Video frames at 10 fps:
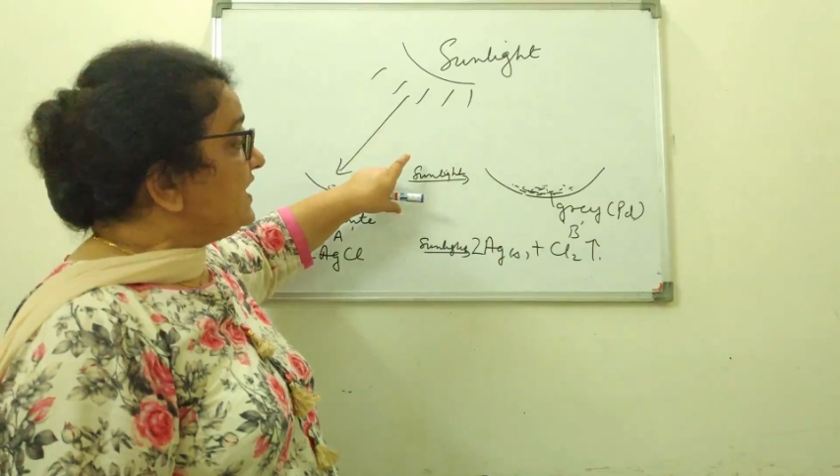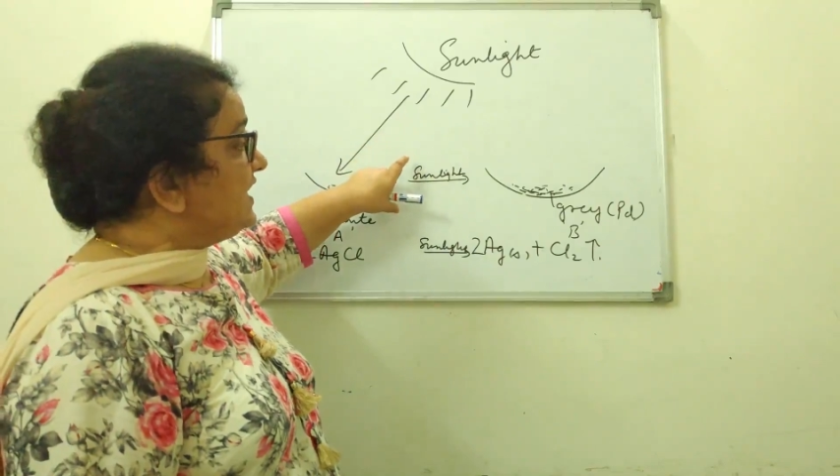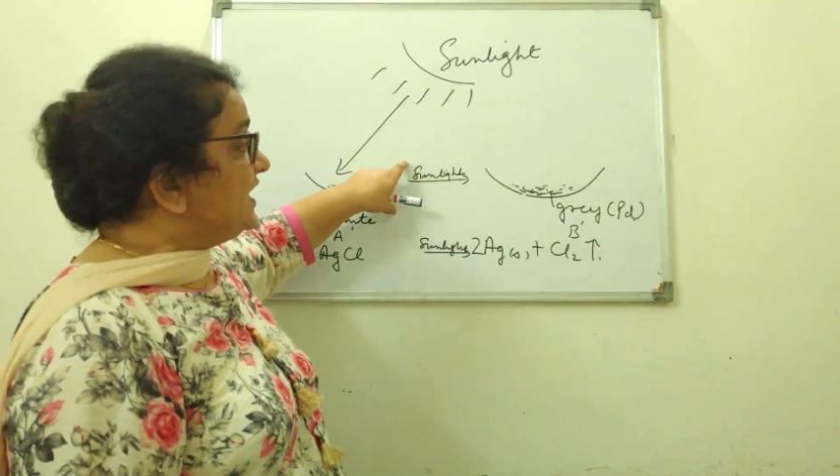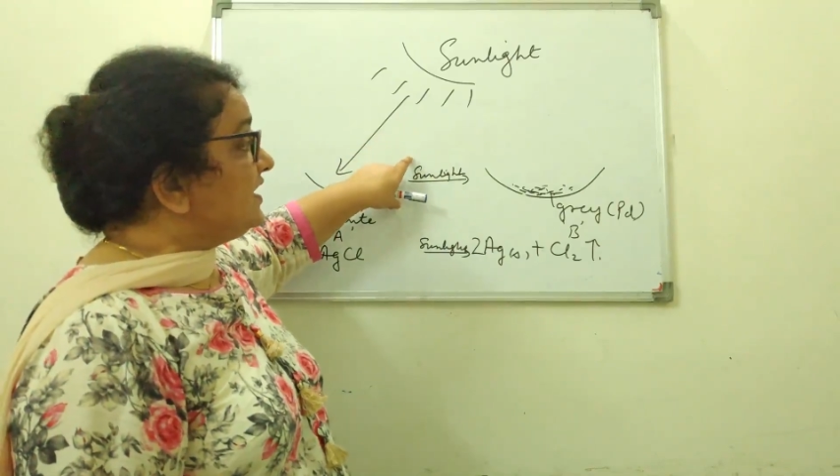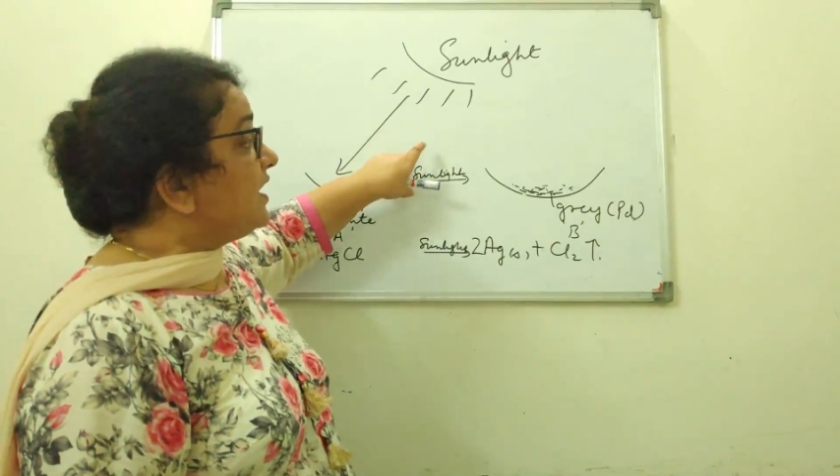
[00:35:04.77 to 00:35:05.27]

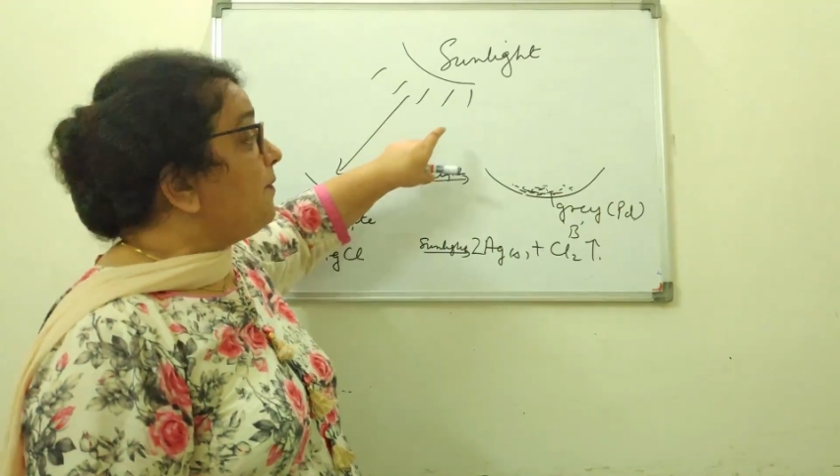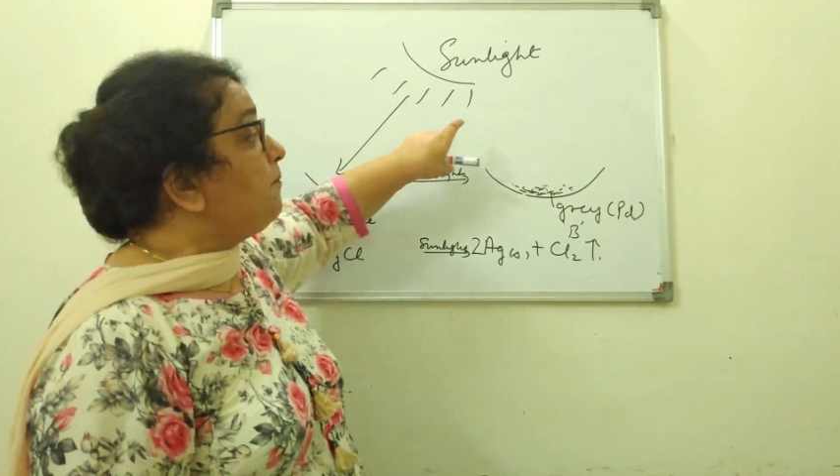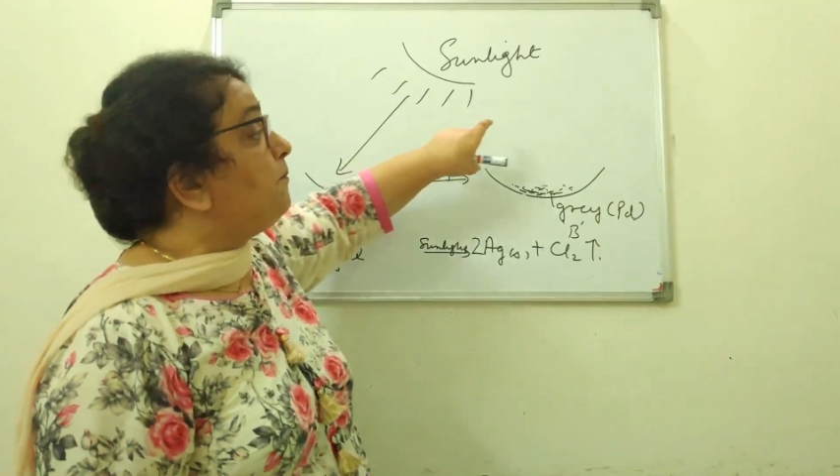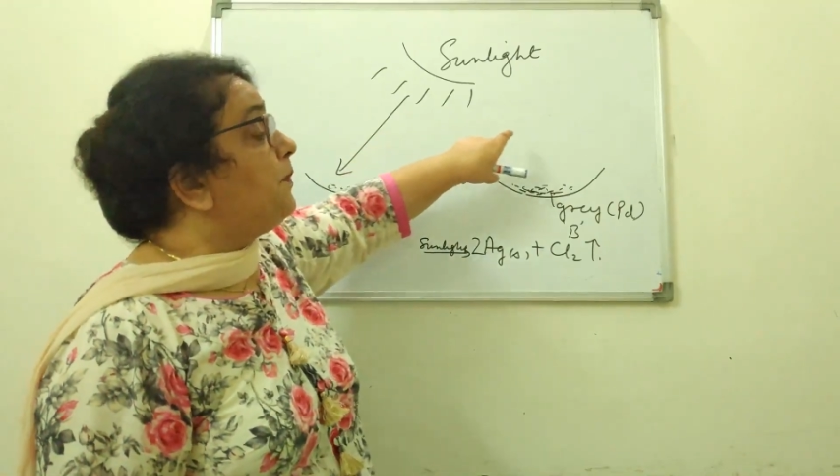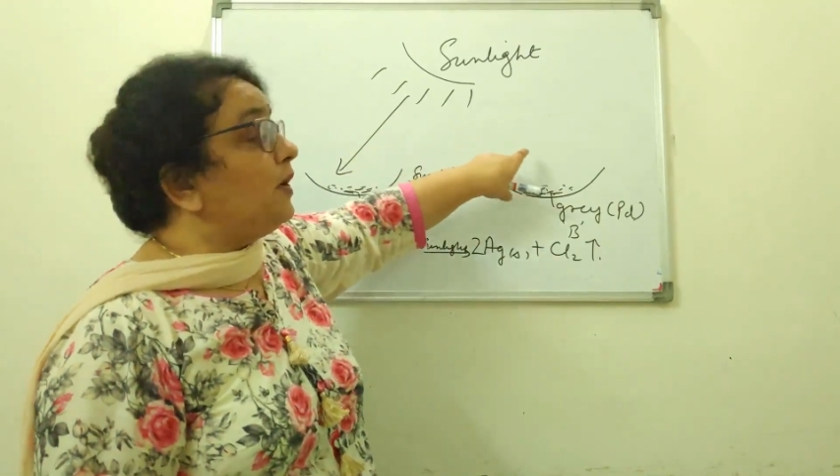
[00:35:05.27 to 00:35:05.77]
we get
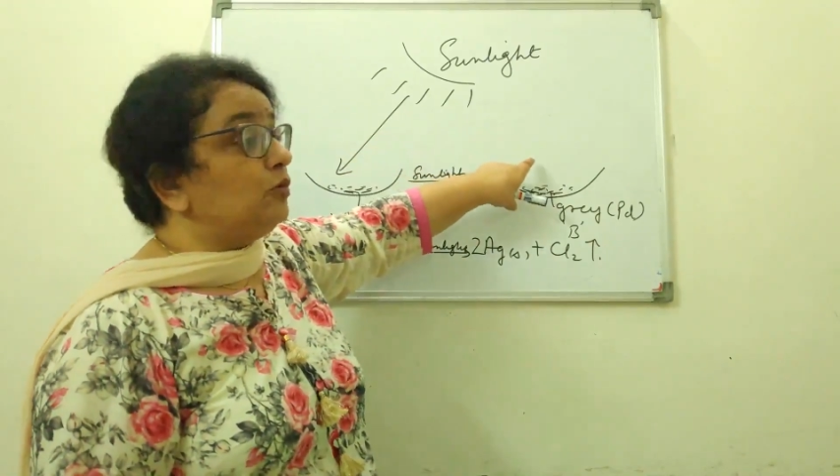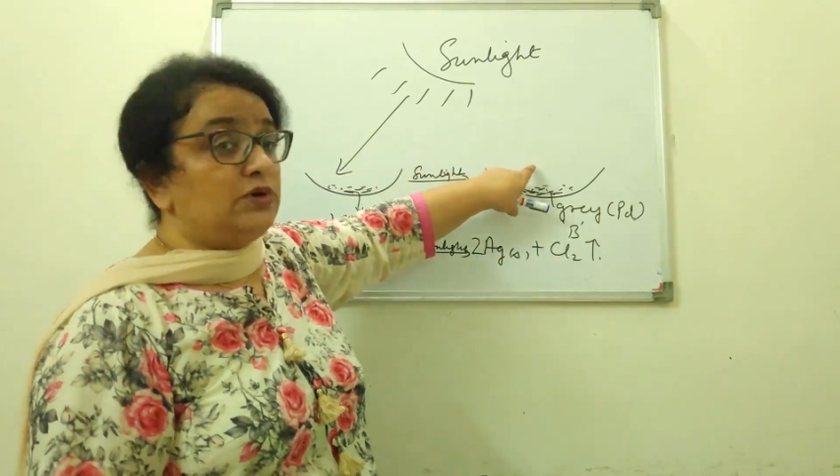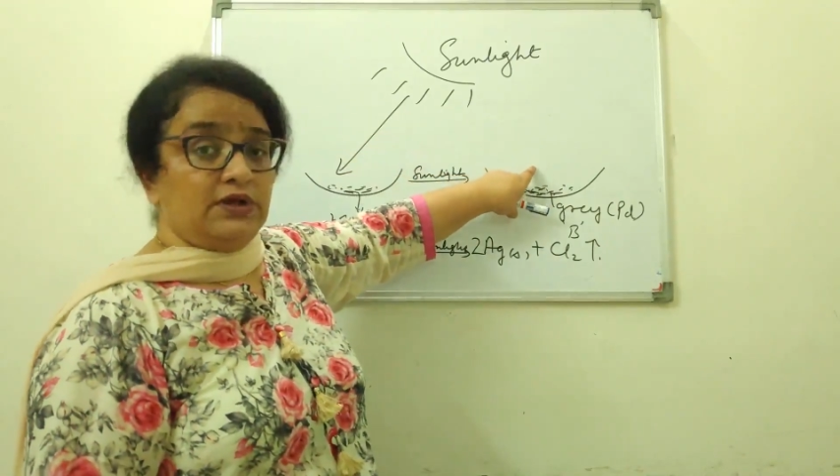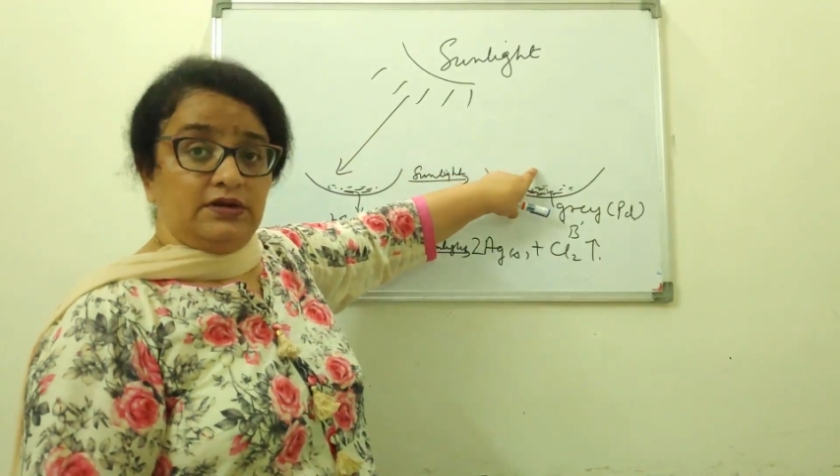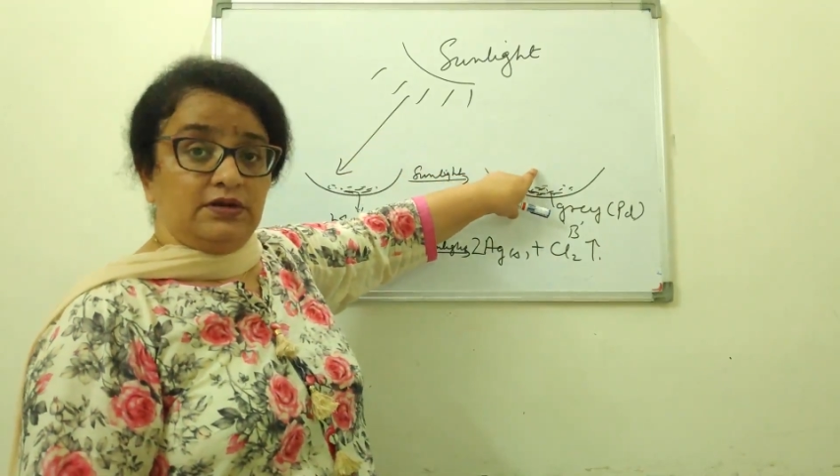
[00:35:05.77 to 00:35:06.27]
a
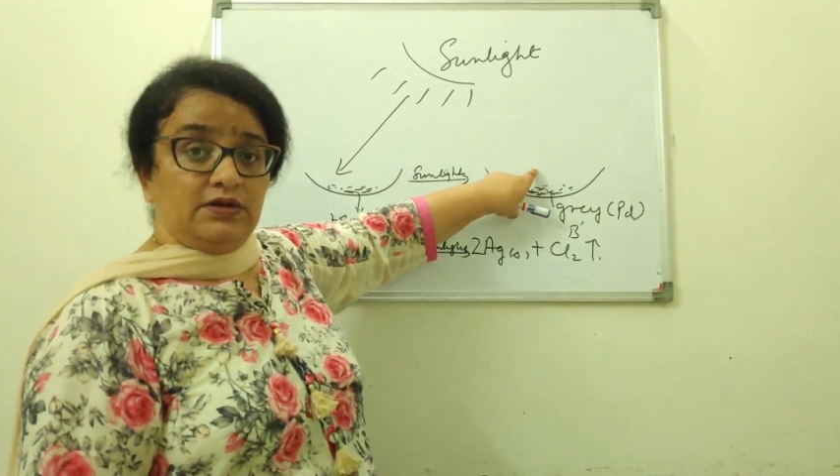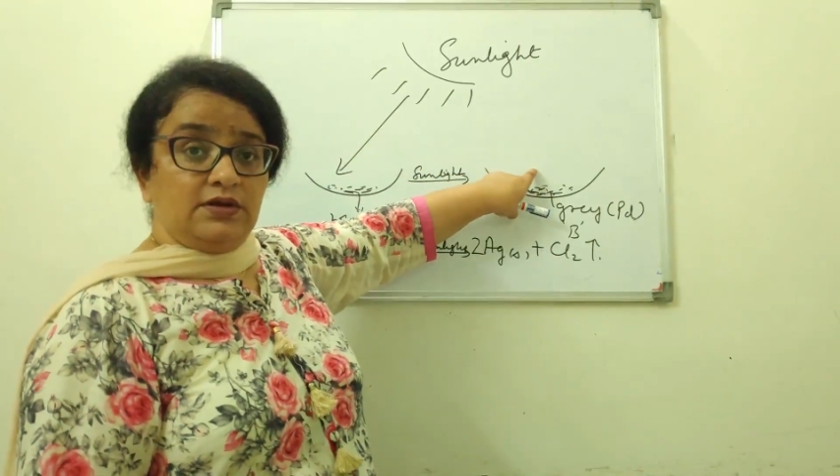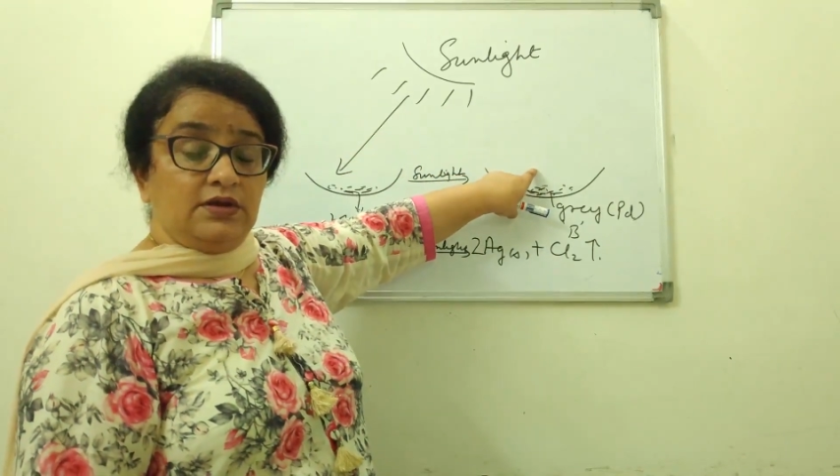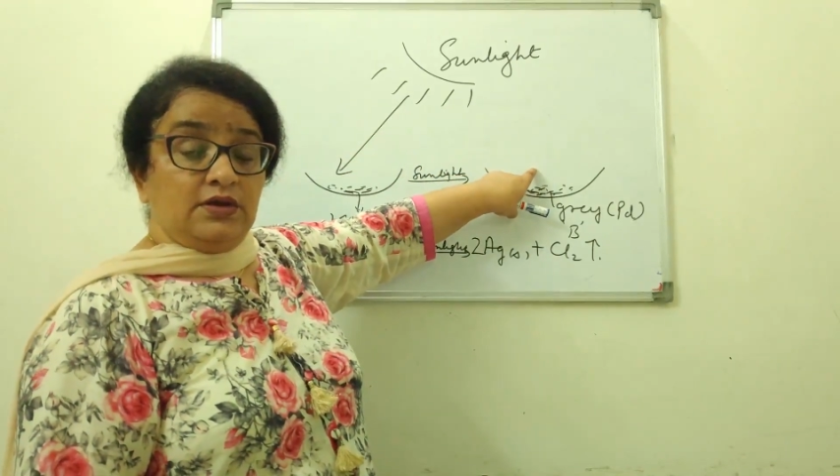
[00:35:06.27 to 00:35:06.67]
powder.